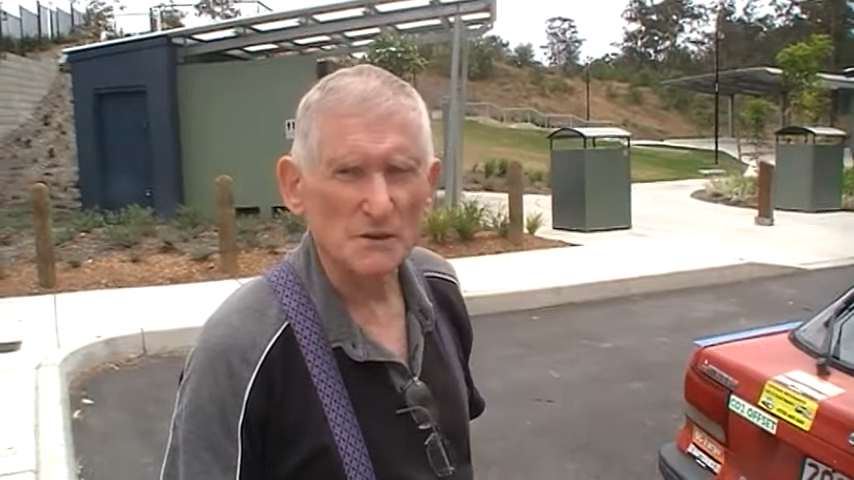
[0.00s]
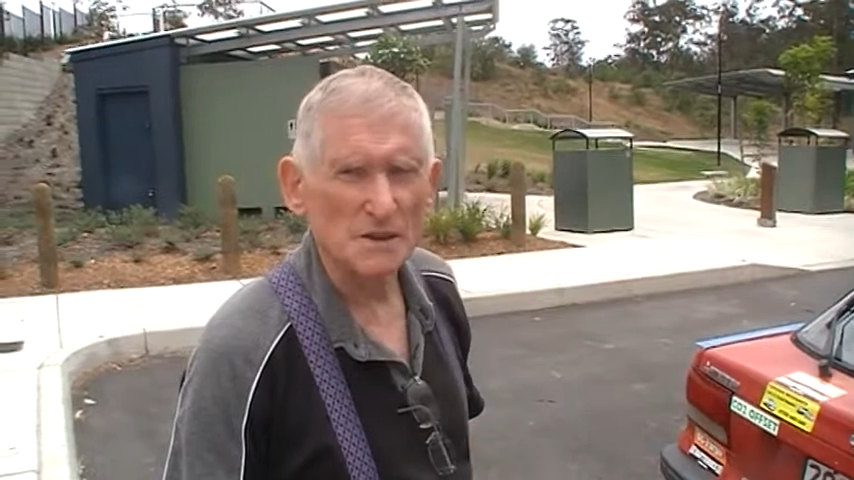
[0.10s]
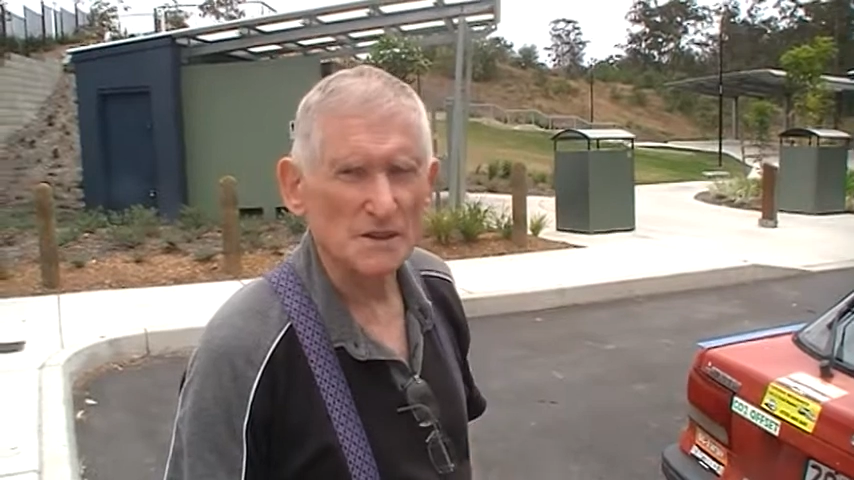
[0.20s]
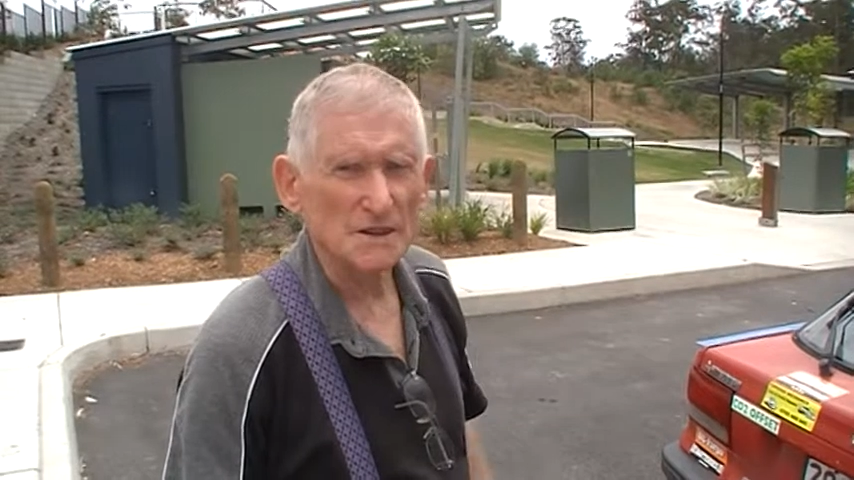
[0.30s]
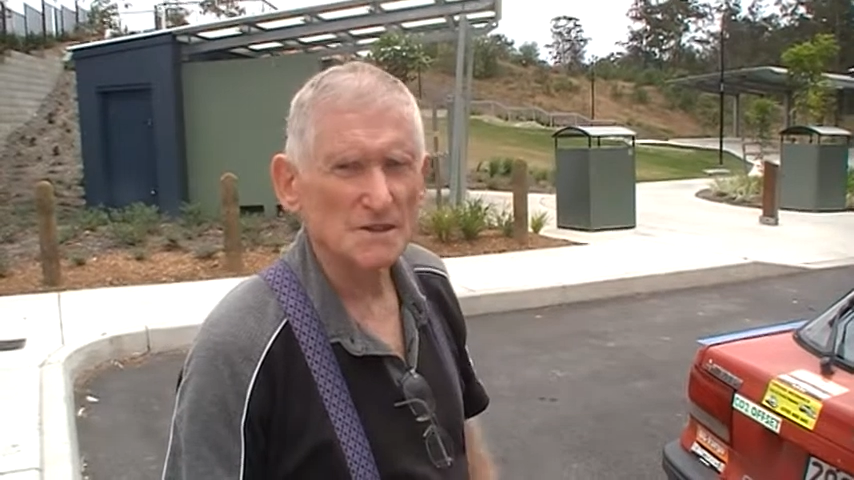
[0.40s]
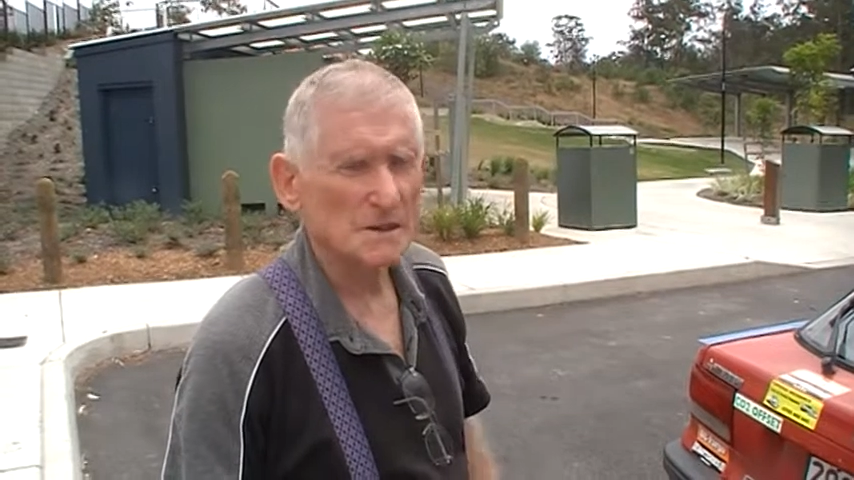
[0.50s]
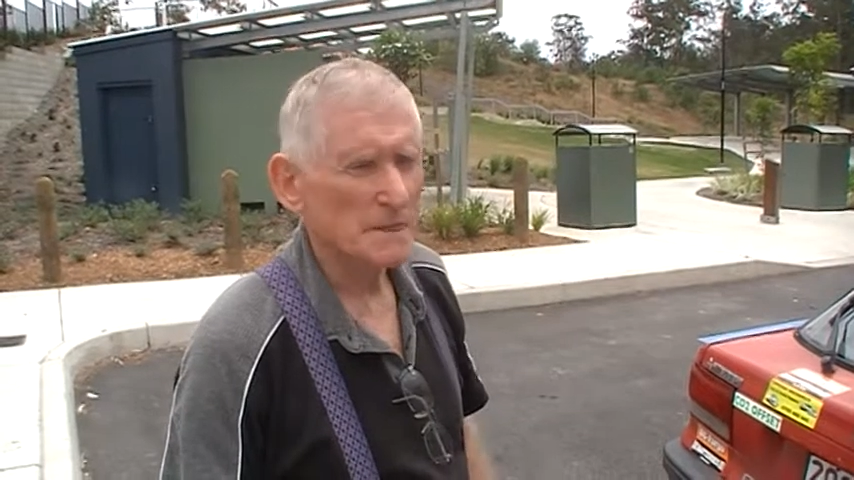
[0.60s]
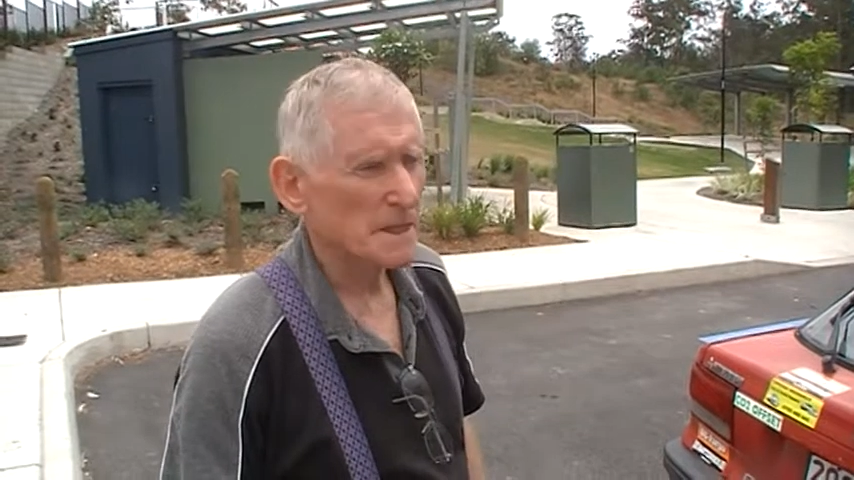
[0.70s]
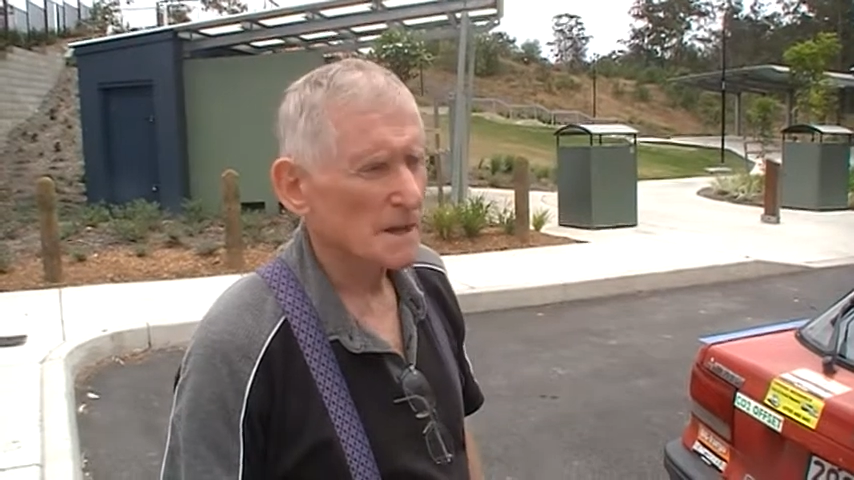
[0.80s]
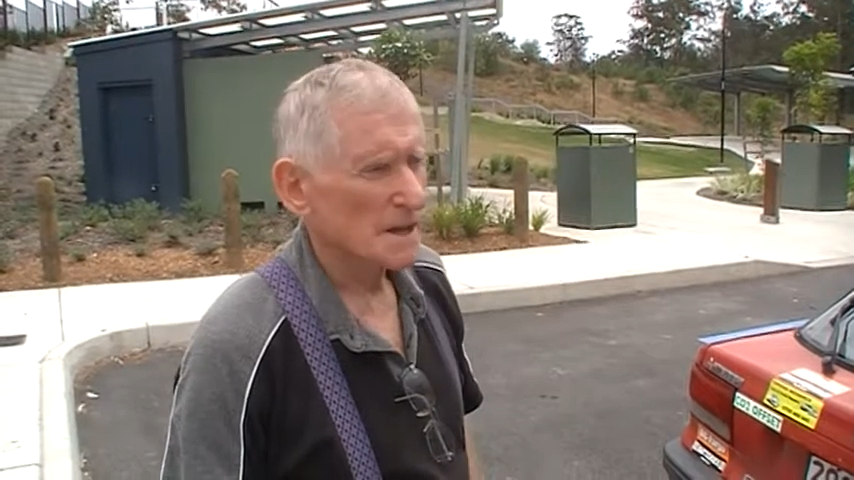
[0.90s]
other things
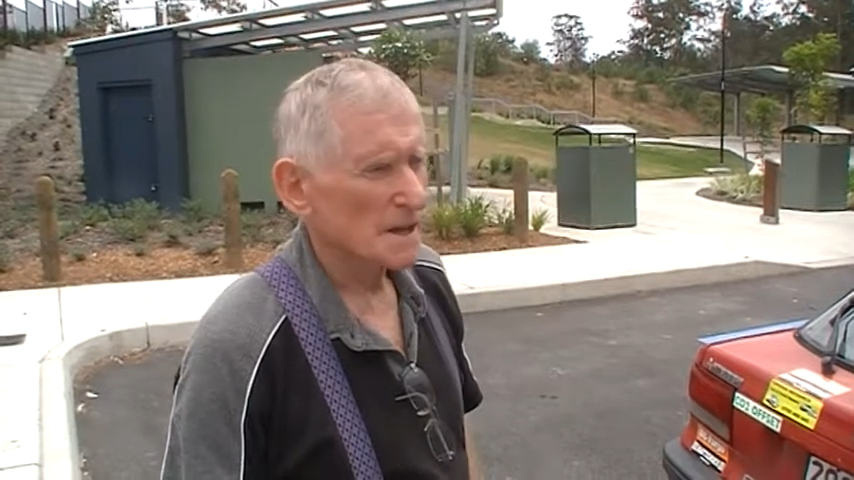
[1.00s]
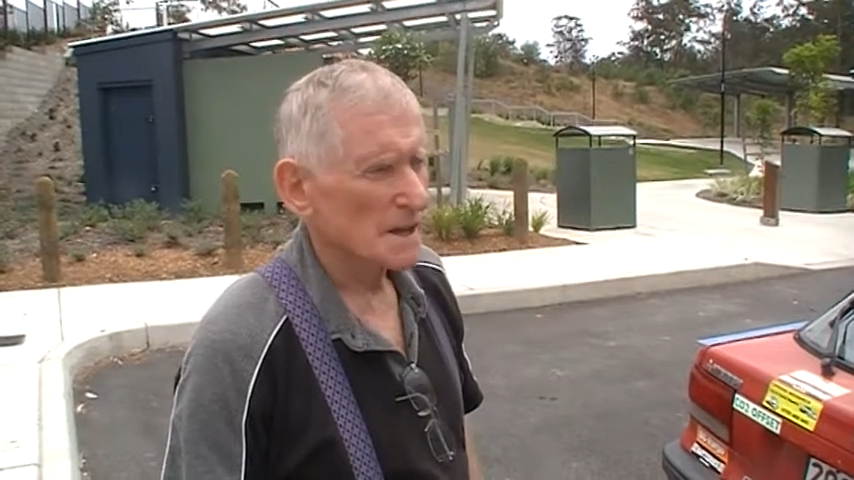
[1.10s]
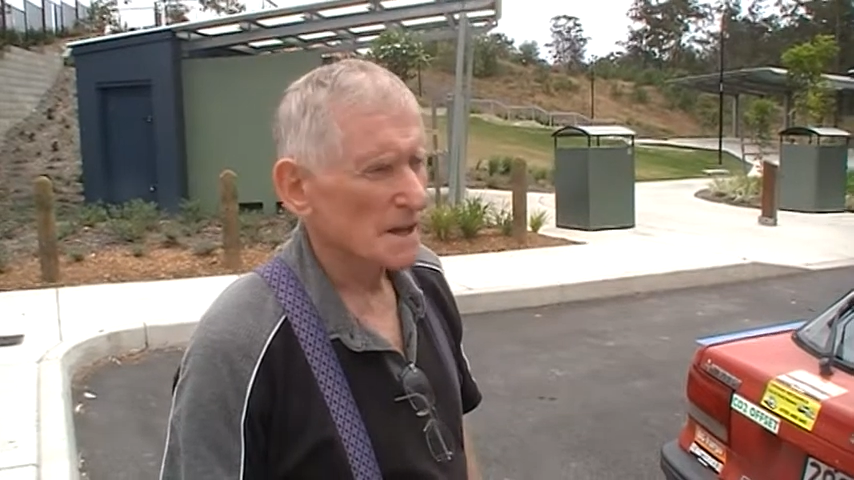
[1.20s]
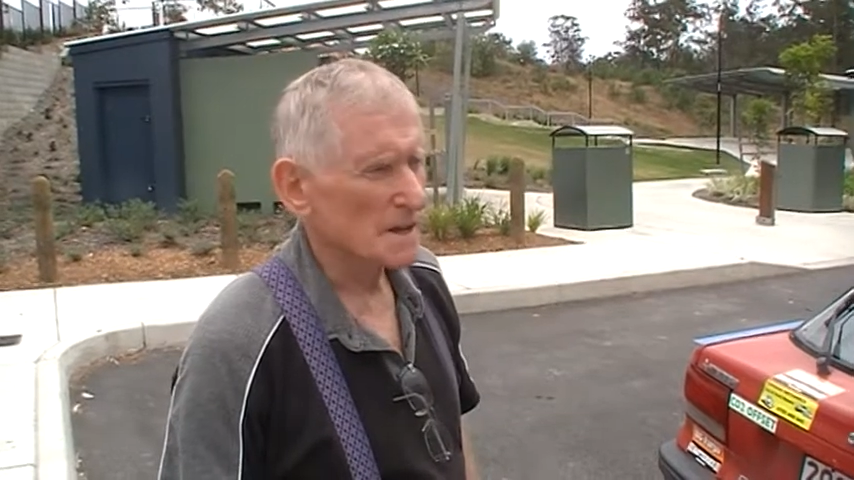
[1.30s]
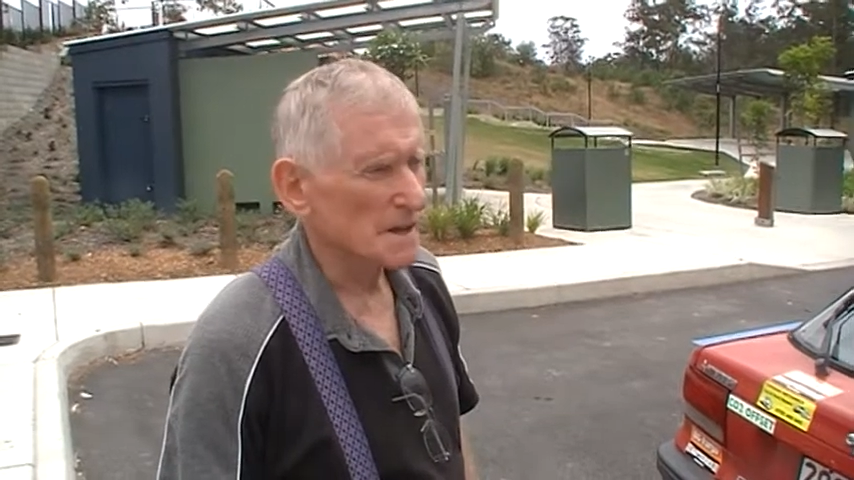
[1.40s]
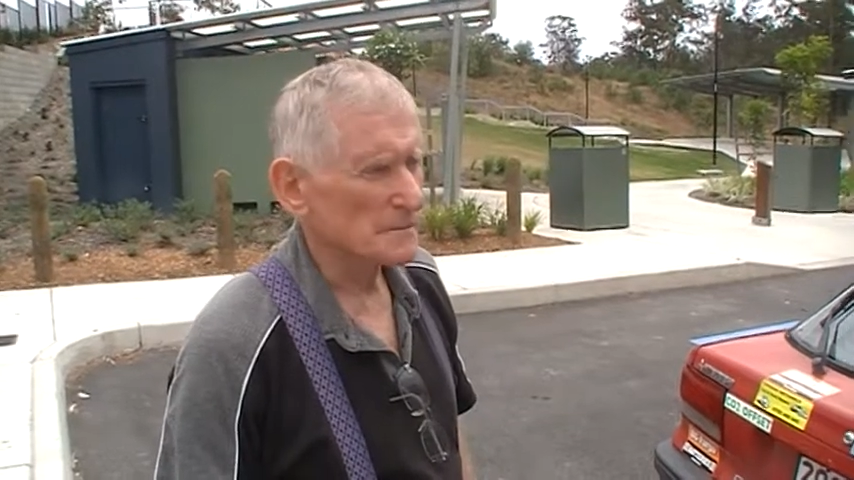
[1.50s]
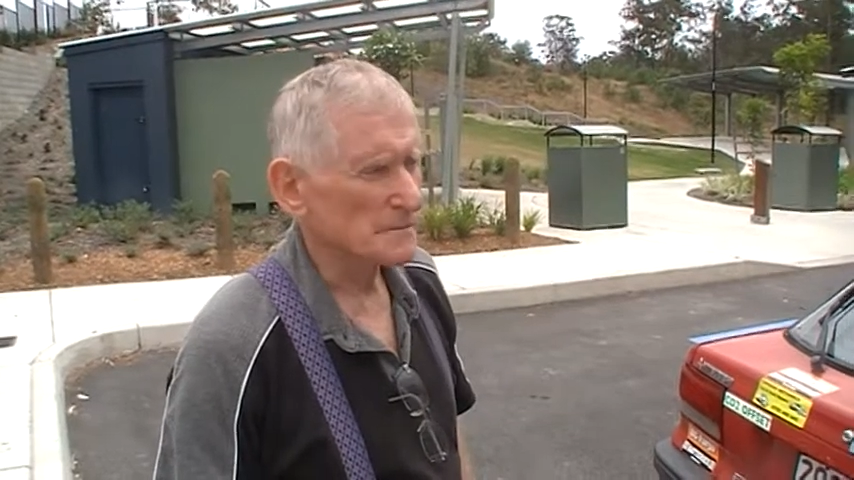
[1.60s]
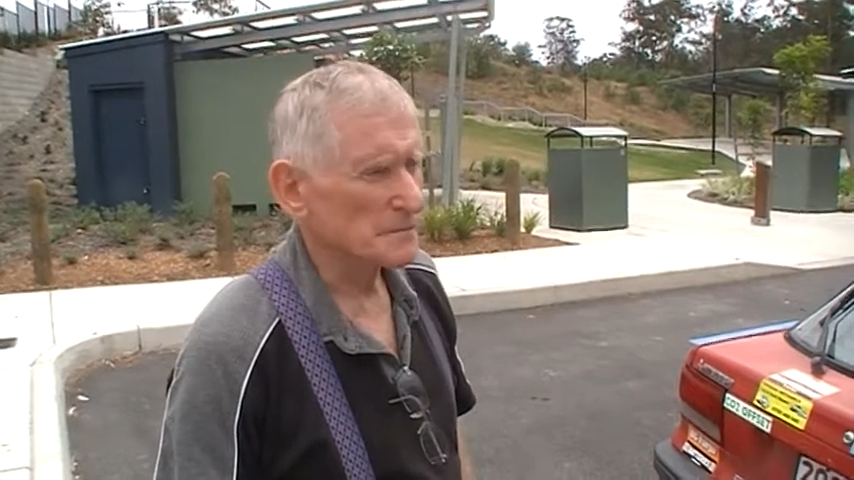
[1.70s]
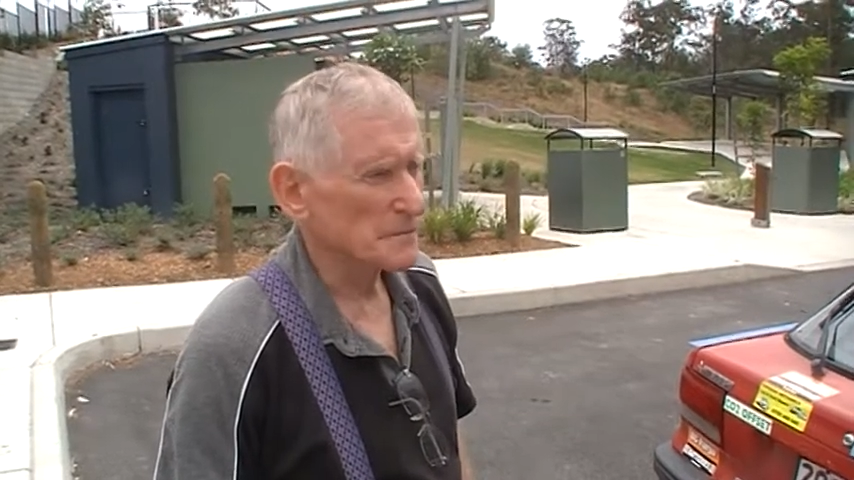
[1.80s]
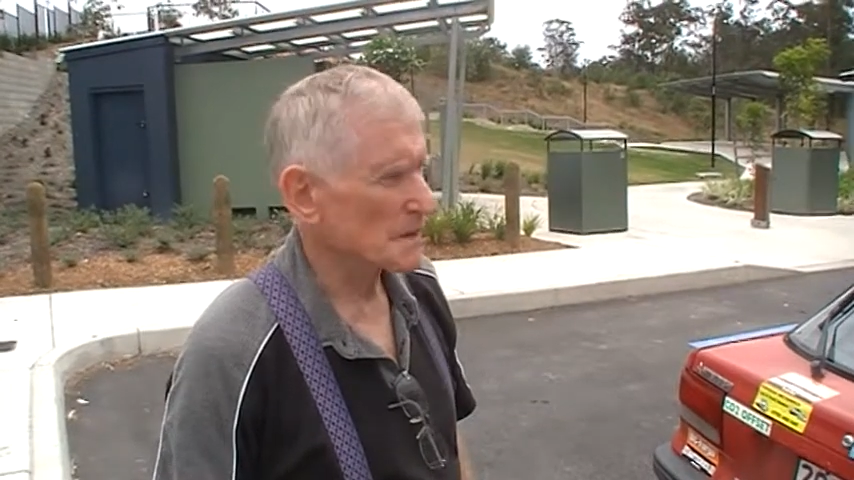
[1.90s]
um,